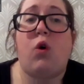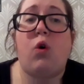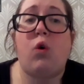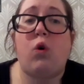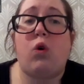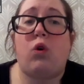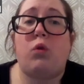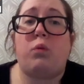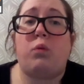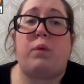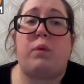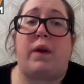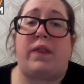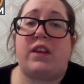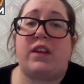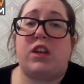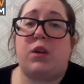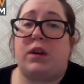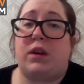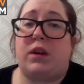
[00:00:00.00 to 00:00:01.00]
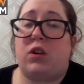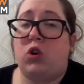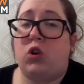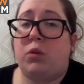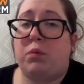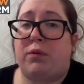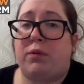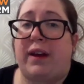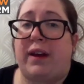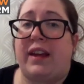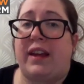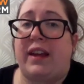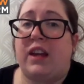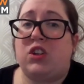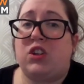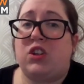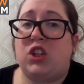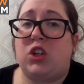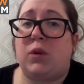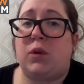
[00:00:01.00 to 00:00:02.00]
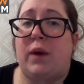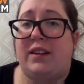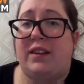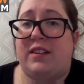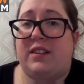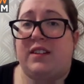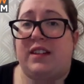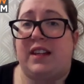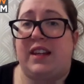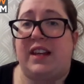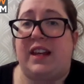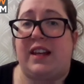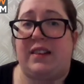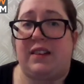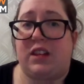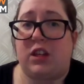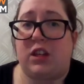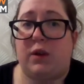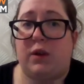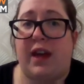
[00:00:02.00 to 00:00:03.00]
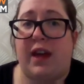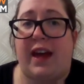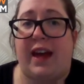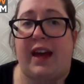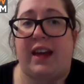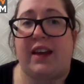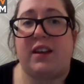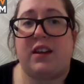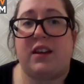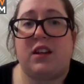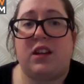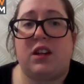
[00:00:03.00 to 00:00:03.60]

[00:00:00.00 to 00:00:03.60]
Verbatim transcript: or whether you incorporate a new entity in the UK.